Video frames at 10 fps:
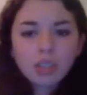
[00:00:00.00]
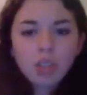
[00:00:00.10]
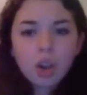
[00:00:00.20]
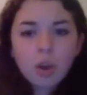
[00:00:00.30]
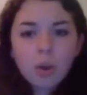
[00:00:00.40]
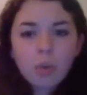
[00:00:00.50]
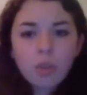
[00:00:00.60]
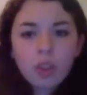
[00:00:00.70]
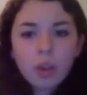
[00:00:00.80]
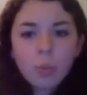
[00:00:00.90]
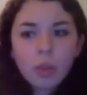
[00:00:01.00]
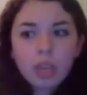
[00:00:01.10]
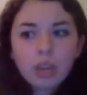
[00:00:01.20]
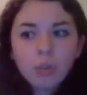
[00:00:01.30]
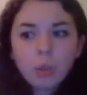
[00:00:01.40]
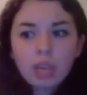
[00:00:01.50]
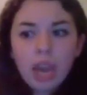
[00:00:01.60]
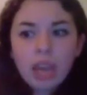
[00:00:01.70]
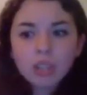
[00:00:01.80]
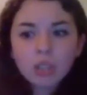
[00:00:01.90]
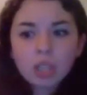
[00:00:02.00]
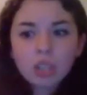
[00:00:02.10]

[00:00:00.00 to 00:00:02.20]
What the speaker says: so that when we actually